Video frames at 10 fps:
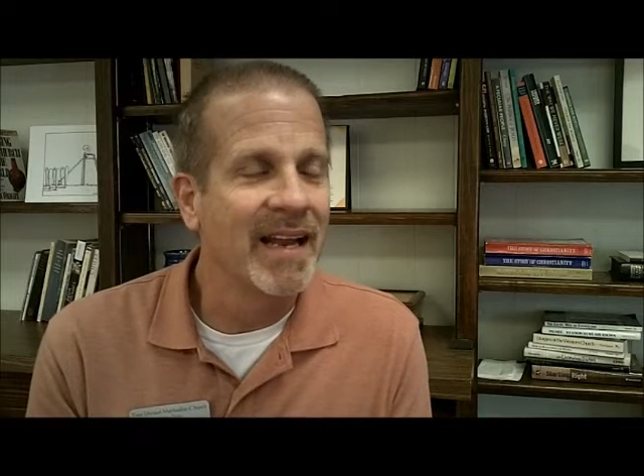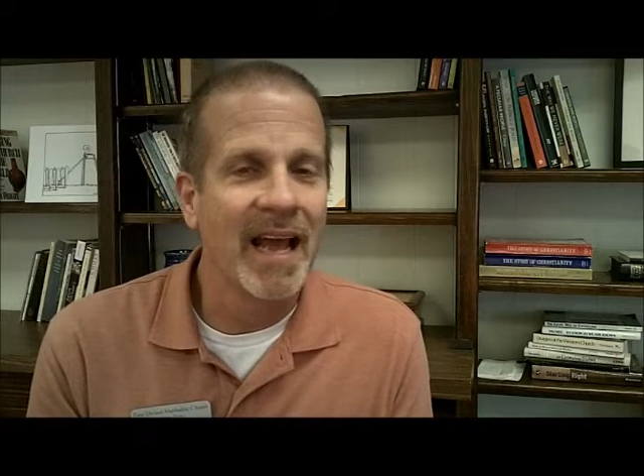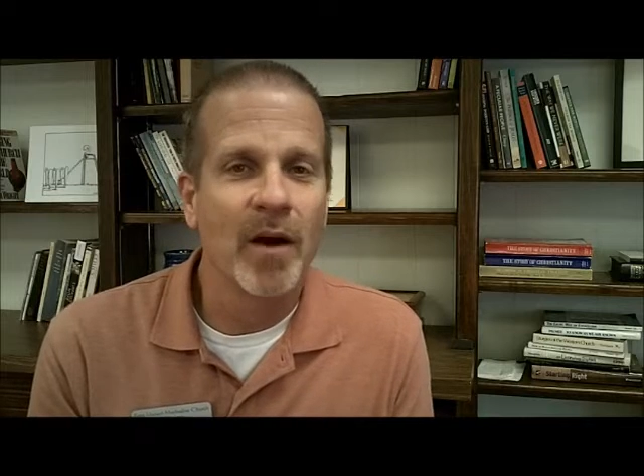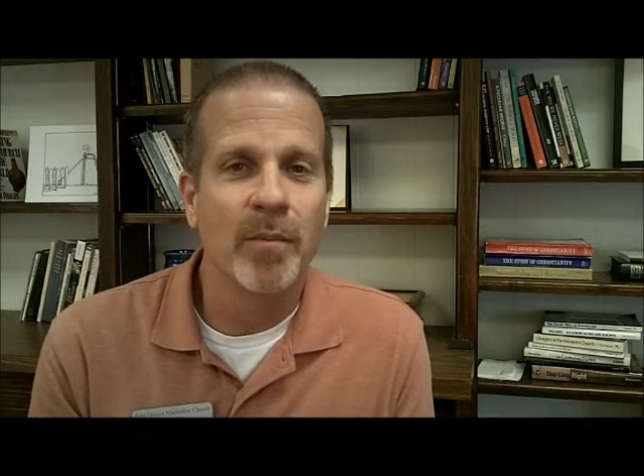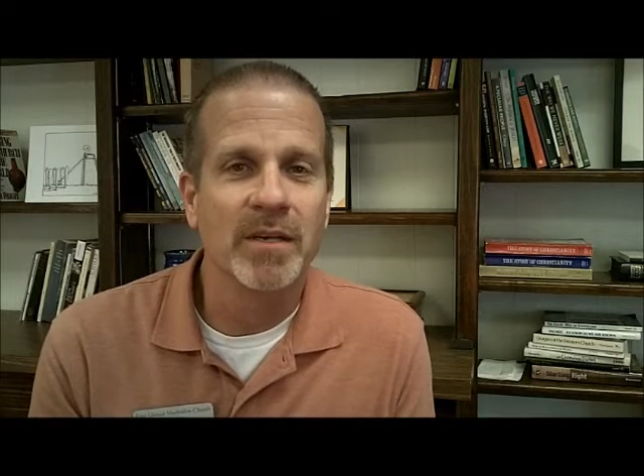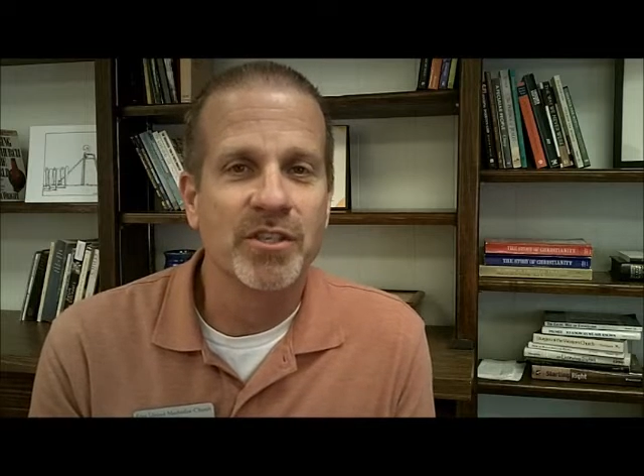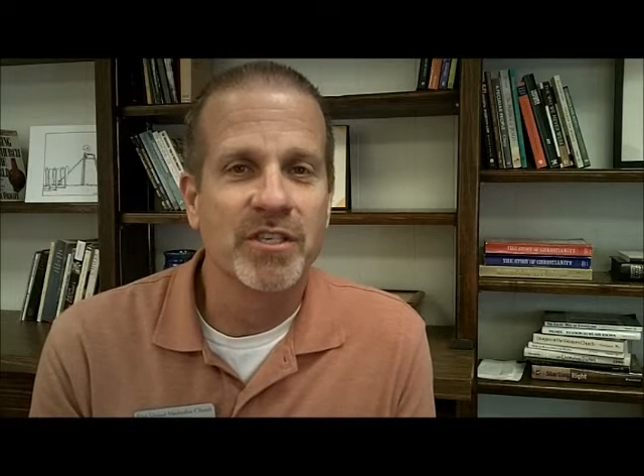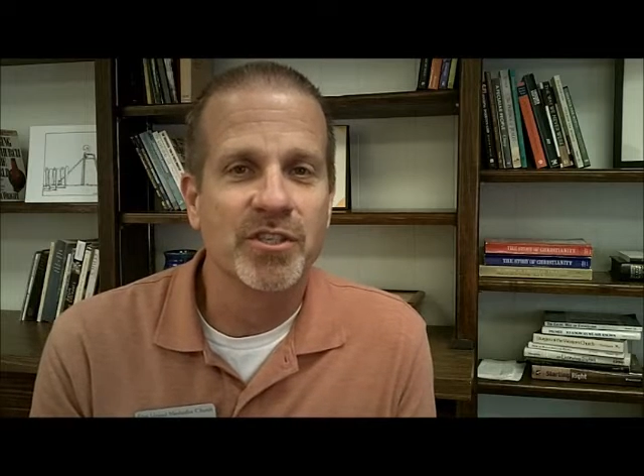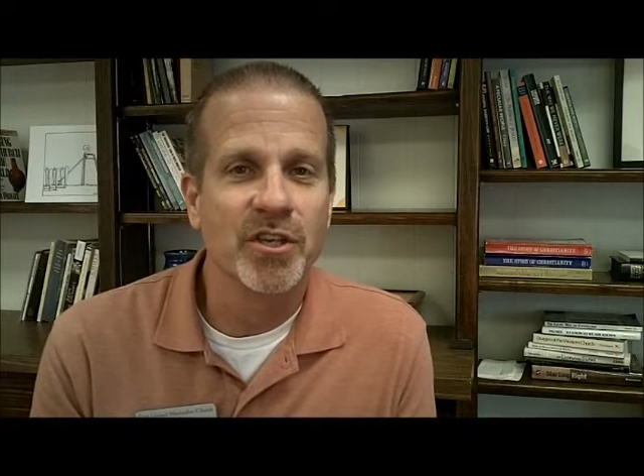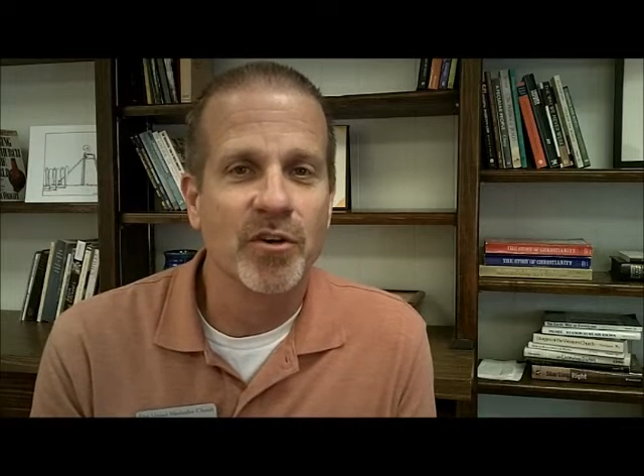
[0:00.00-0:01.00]
and how much
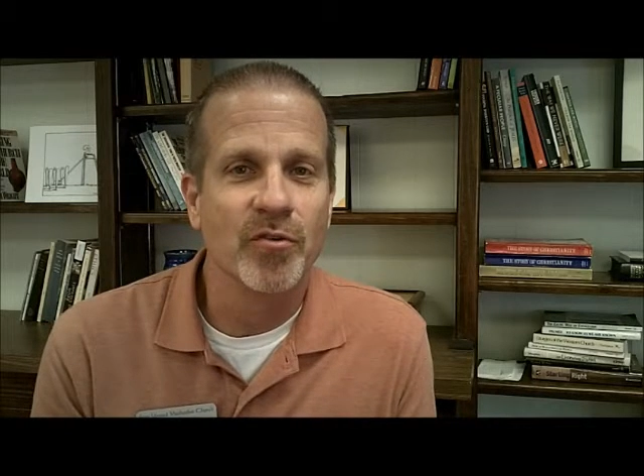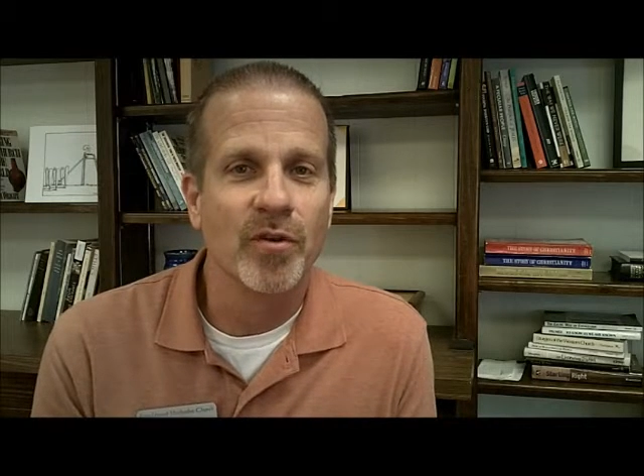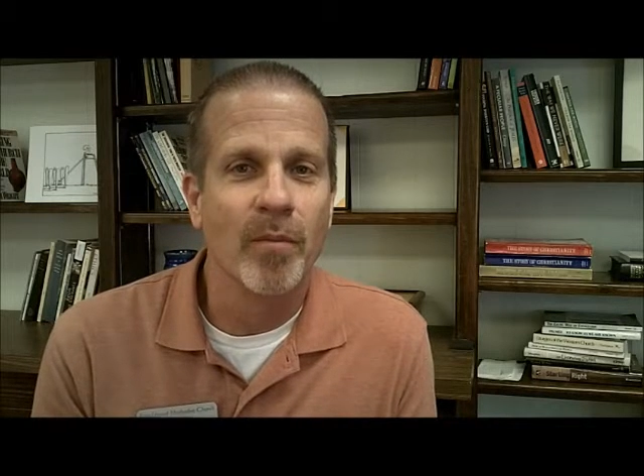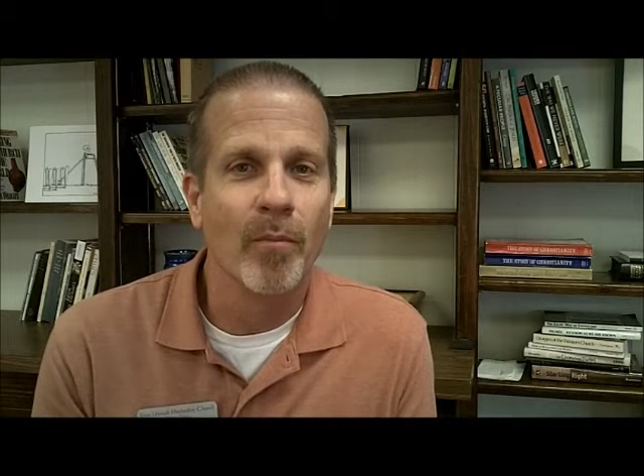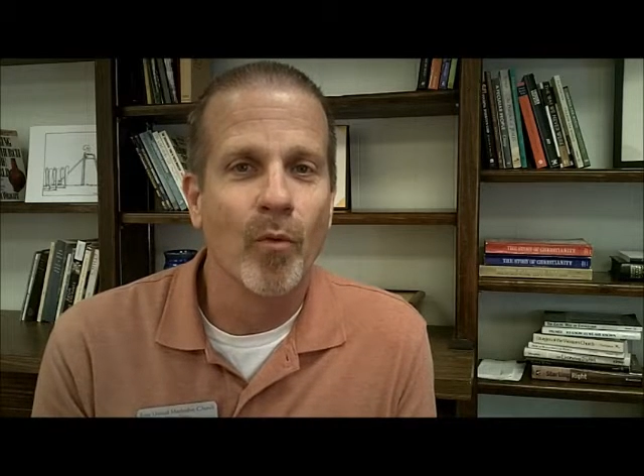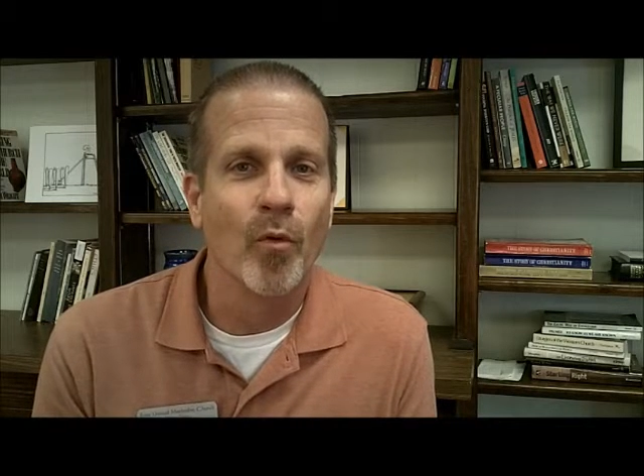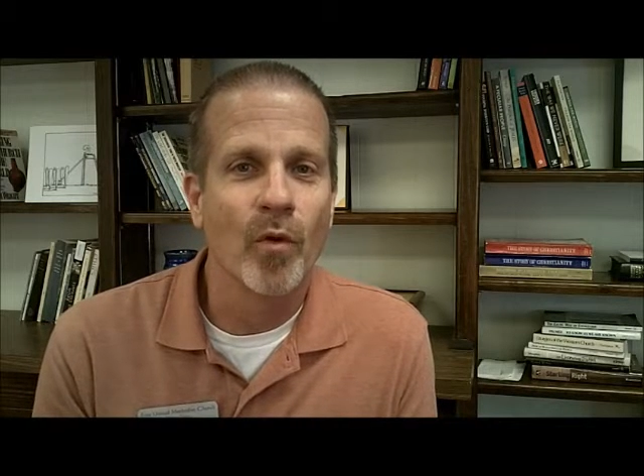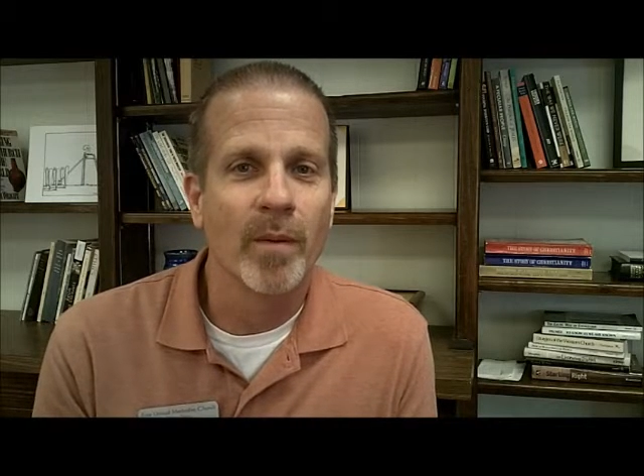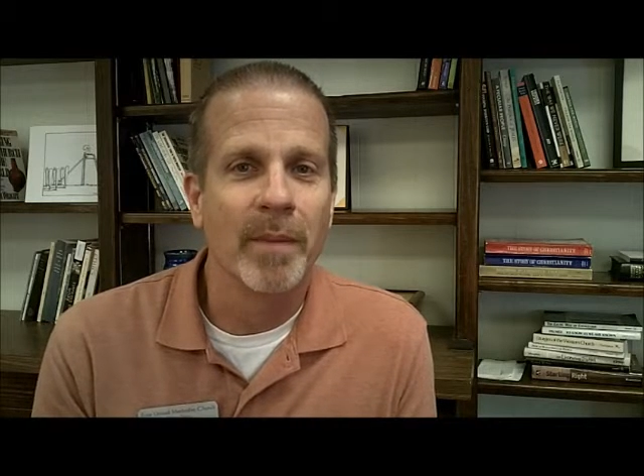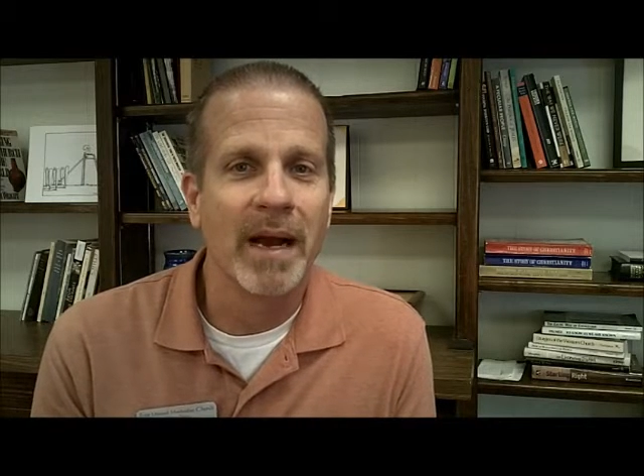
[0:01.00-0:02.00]
it showed
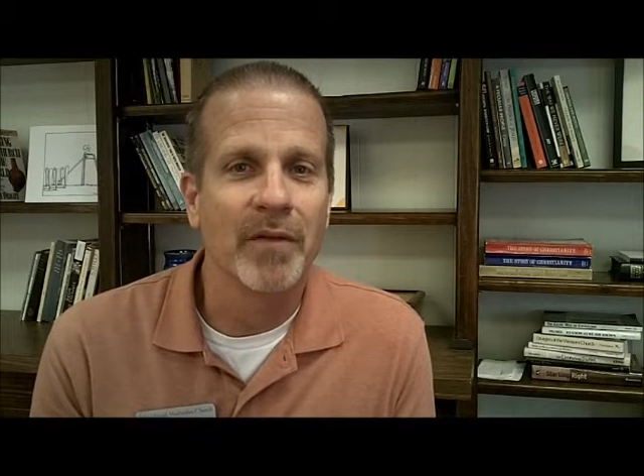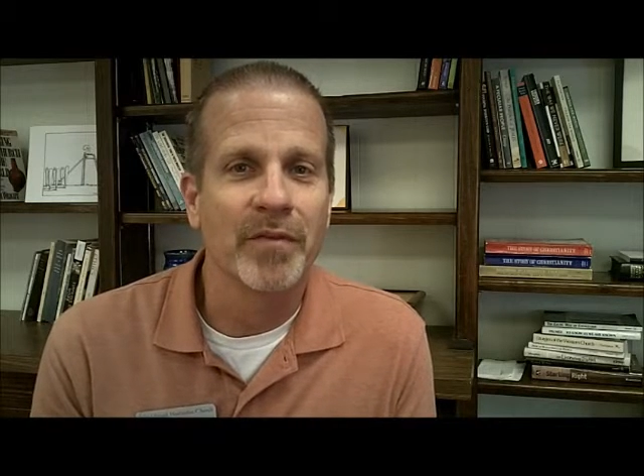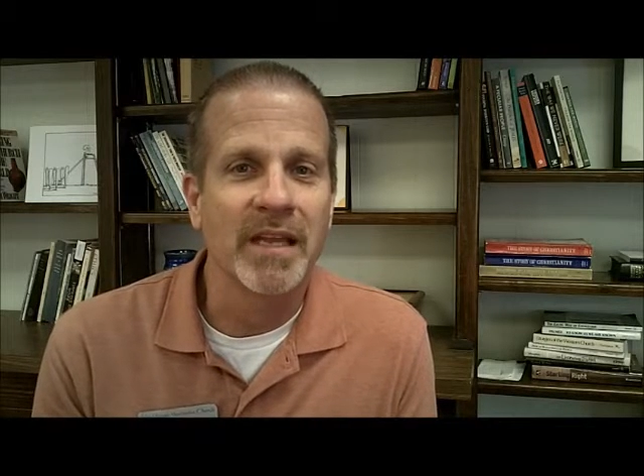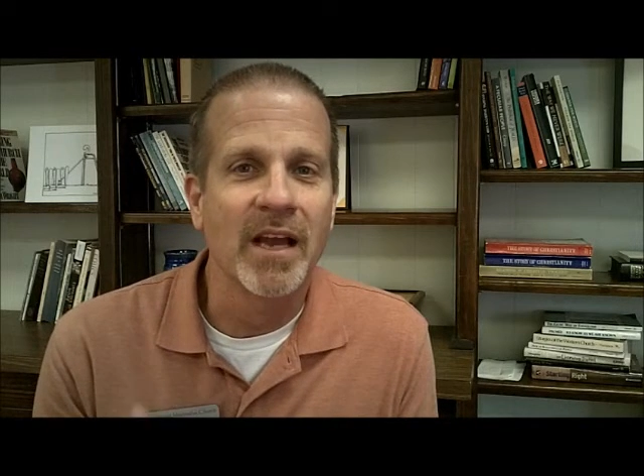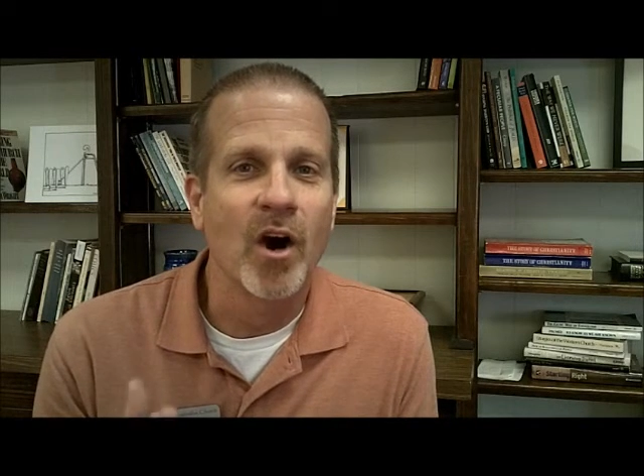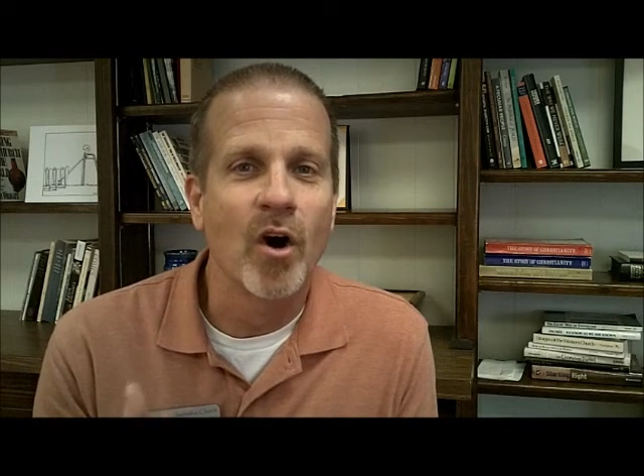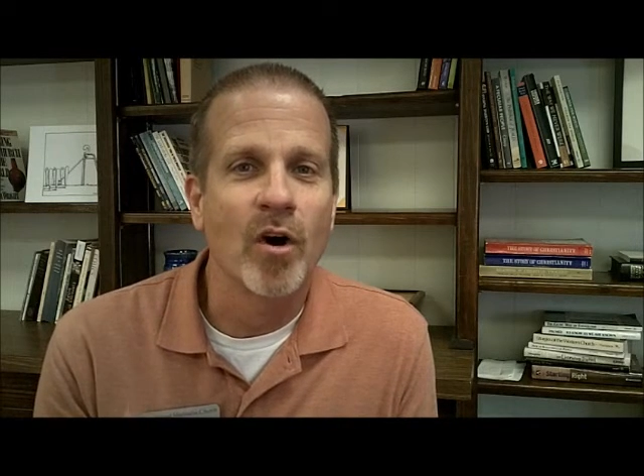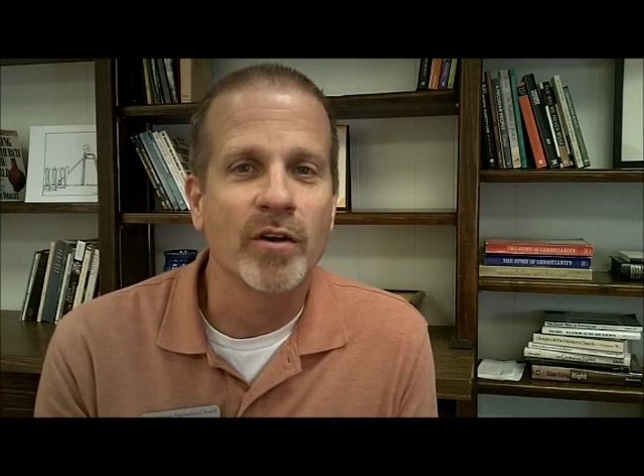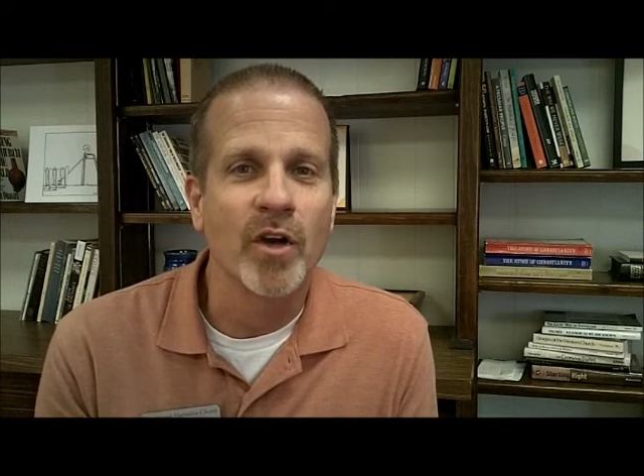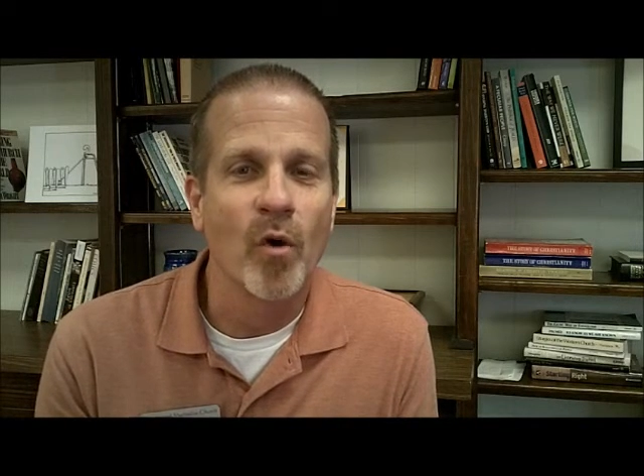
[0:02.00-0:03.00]
more about the
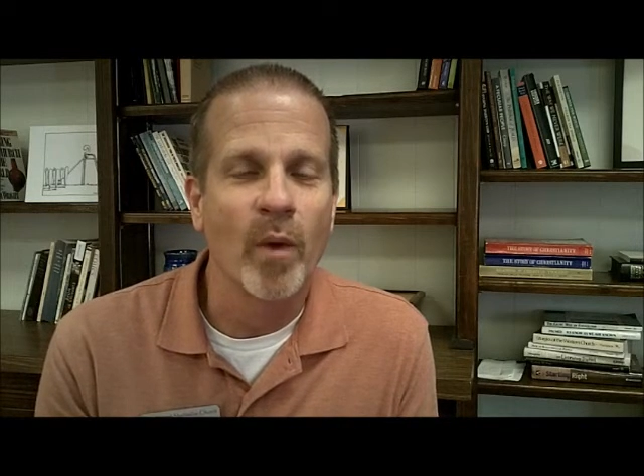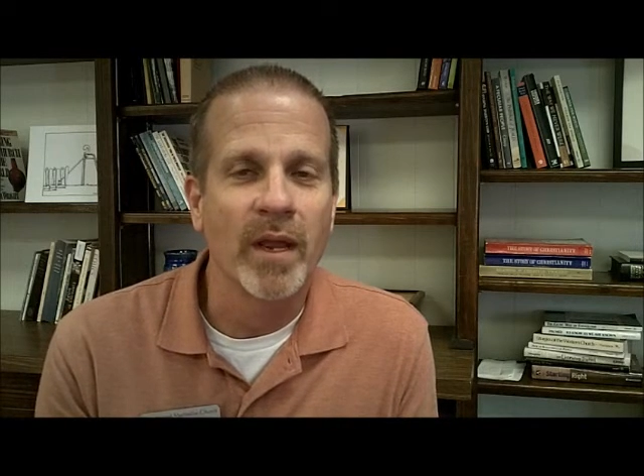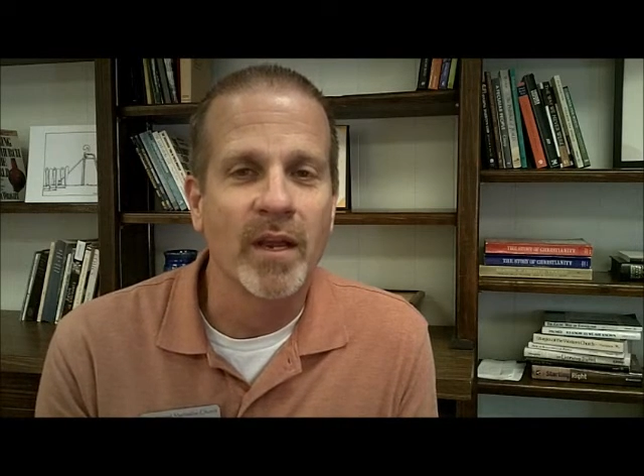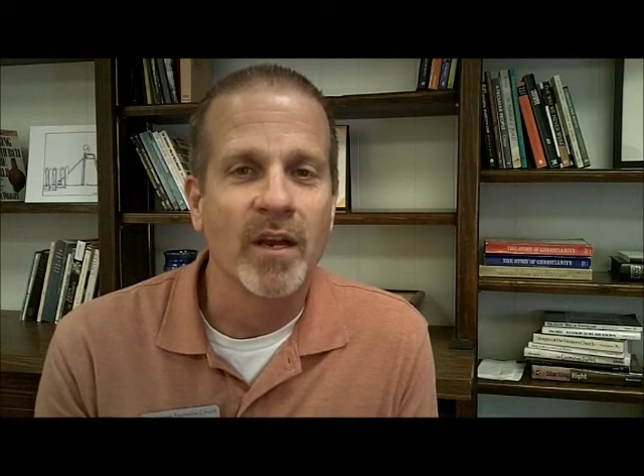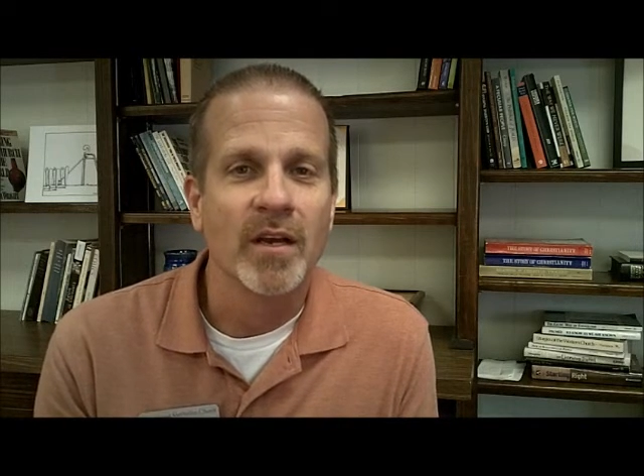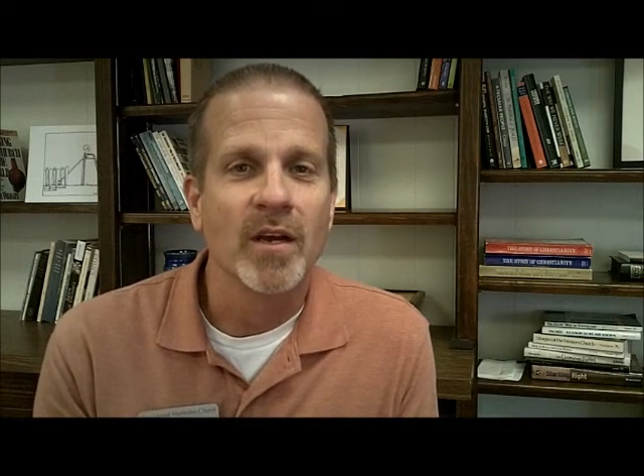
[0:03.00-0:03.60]
ongoing